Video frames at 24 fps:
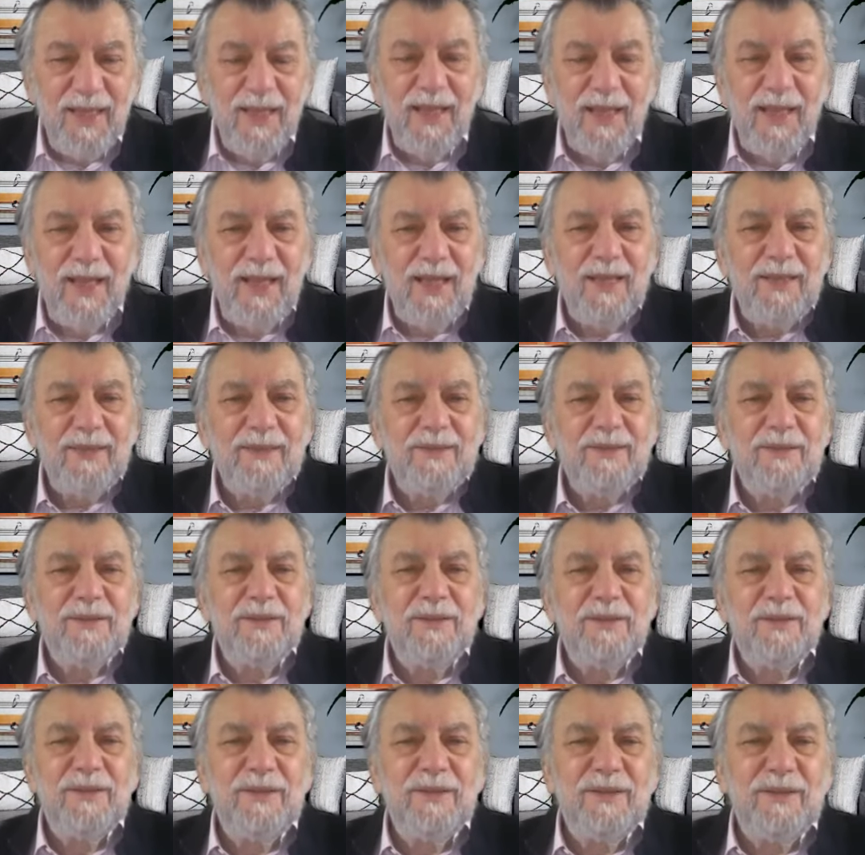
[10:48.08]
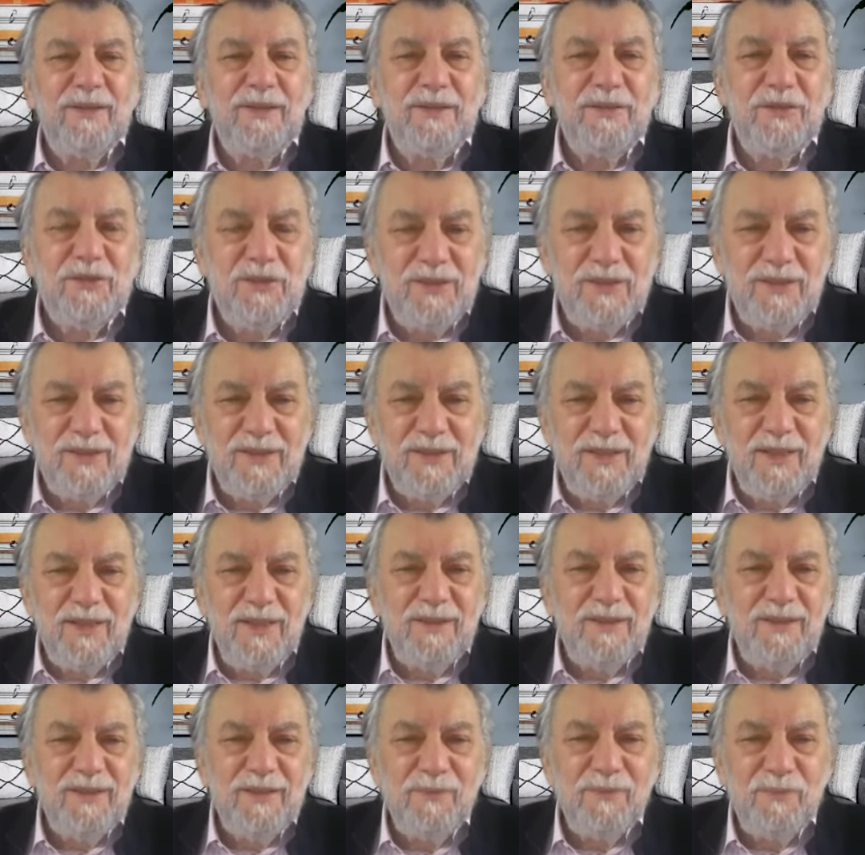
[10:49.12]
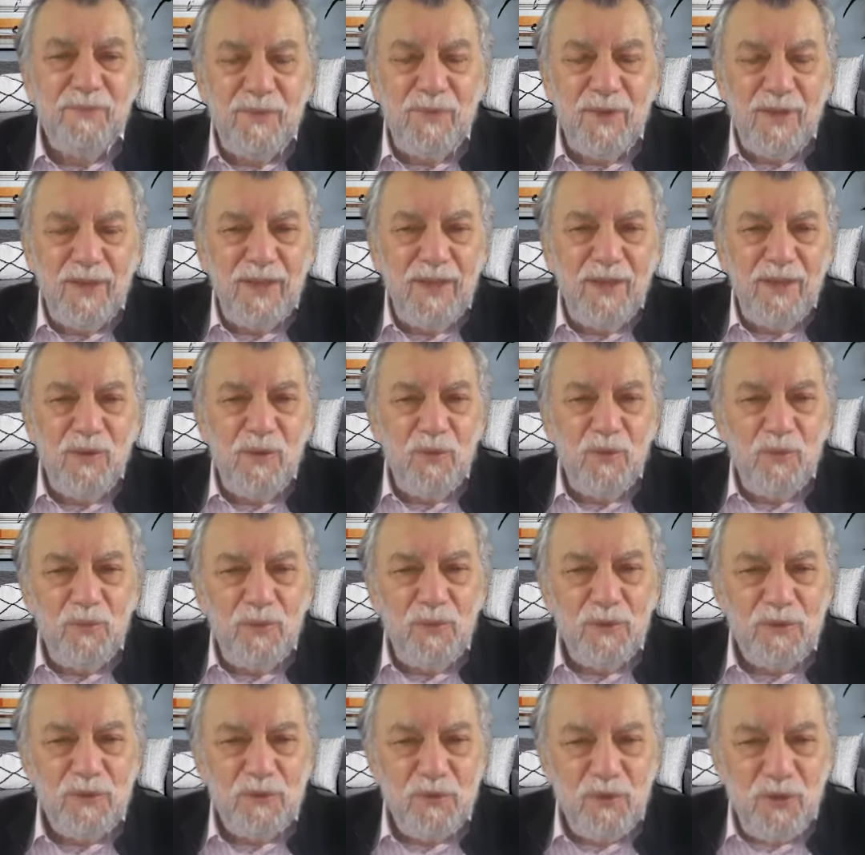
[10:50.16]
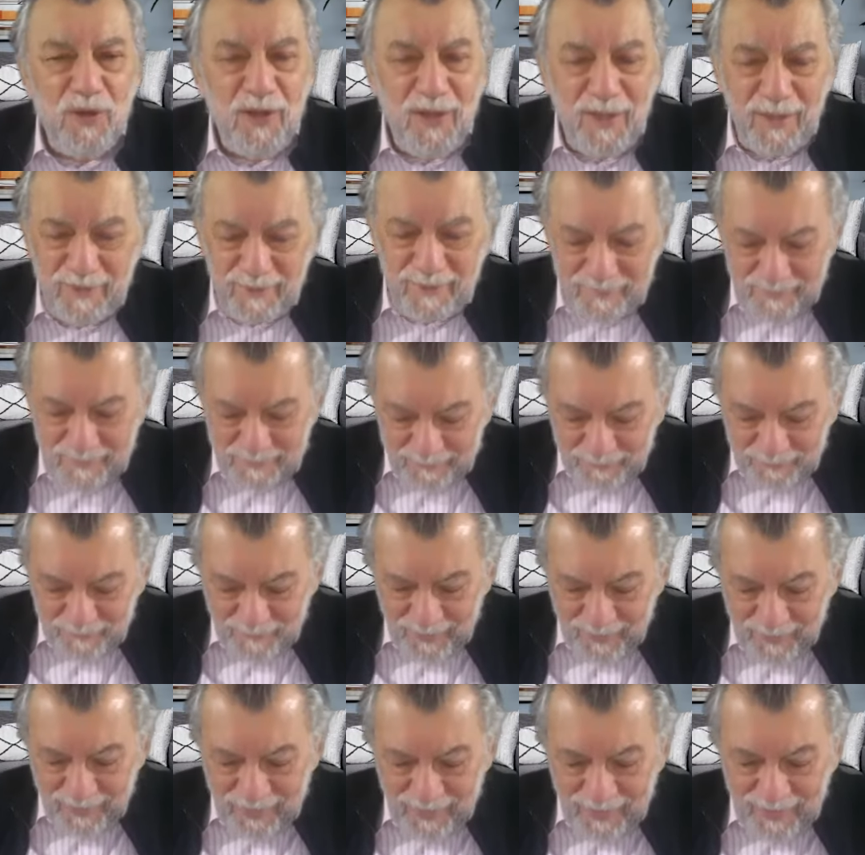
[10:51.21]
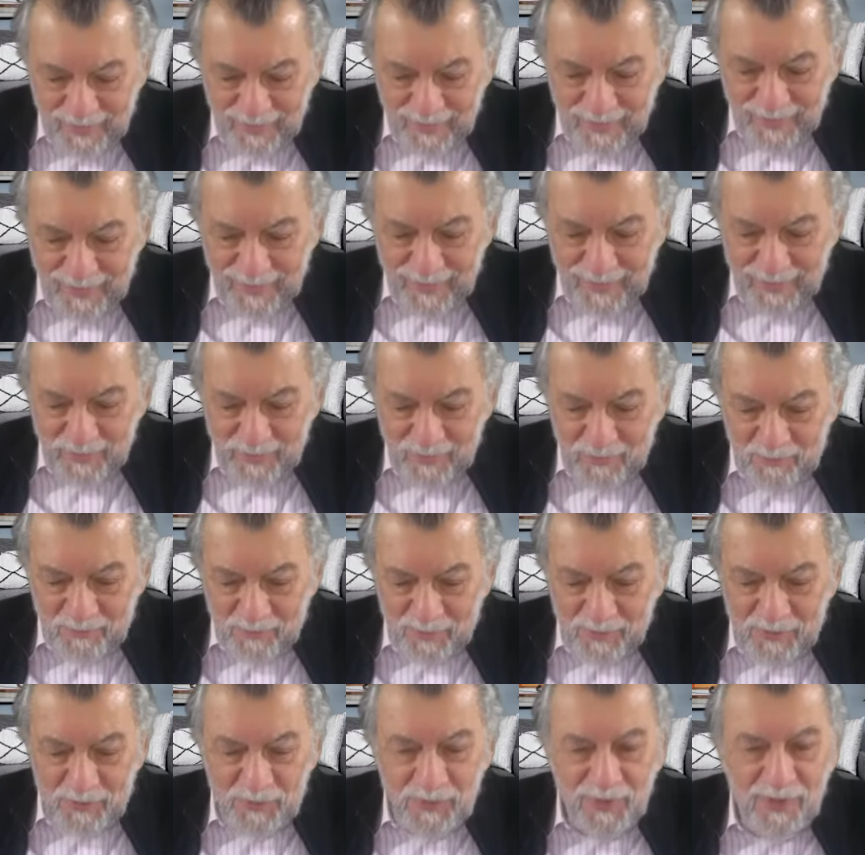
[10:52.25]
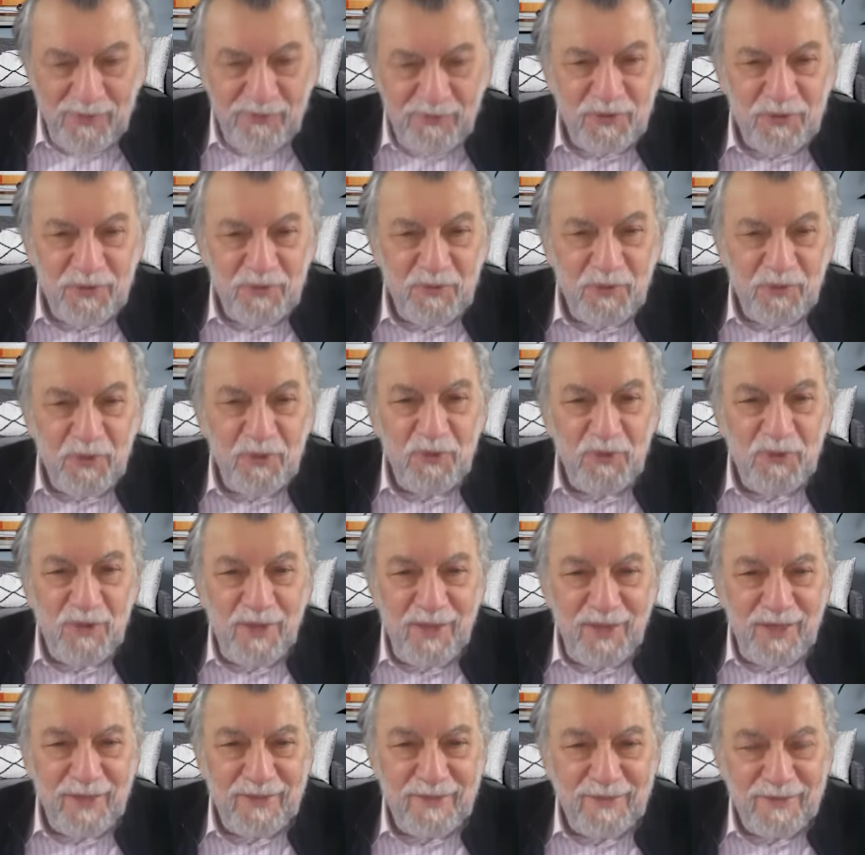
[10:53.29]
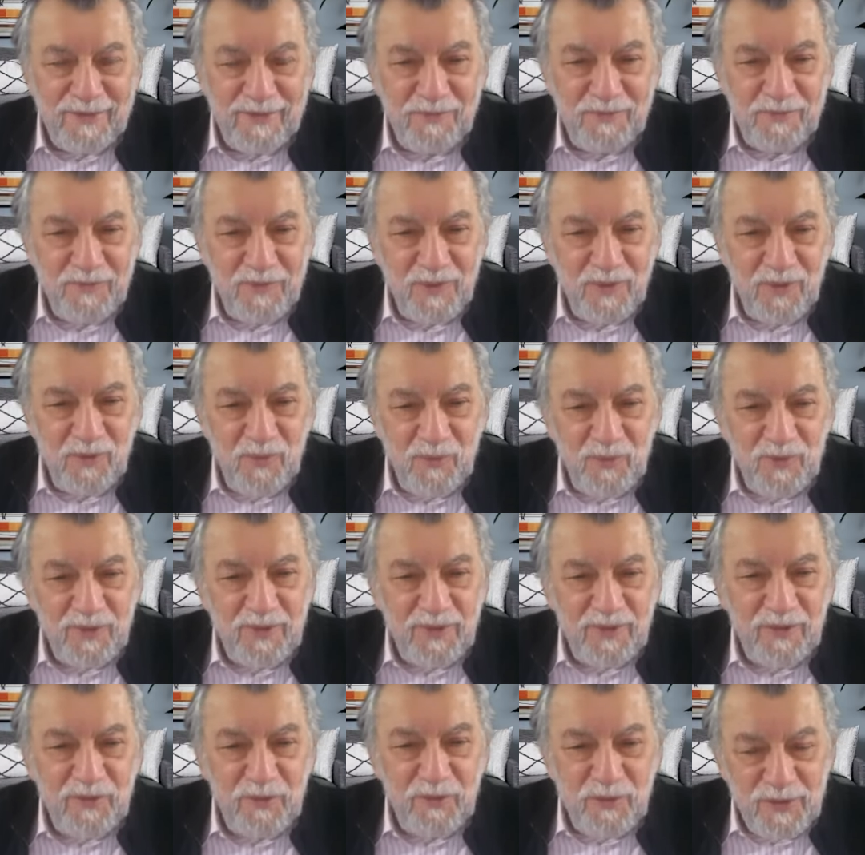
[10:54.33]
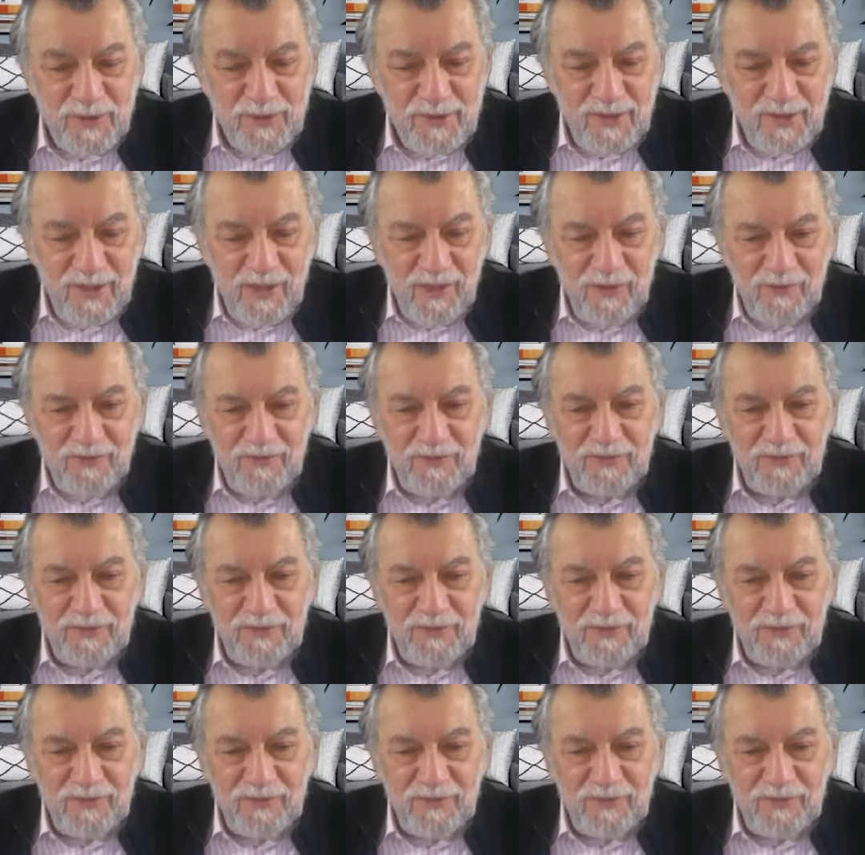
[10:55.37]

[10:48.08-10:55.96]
And she said, we'll try, but you have to grow that within yourself.